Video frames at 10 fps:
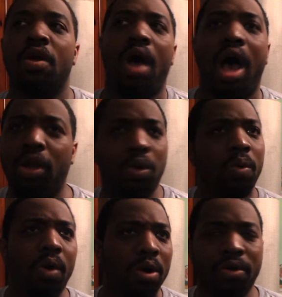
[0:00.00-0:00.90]

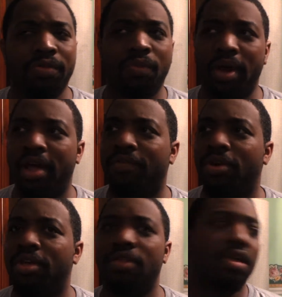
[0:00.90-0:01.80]
hollow earth,
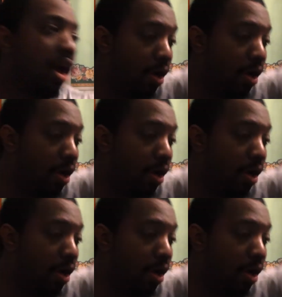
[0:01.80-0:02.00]
whatever, that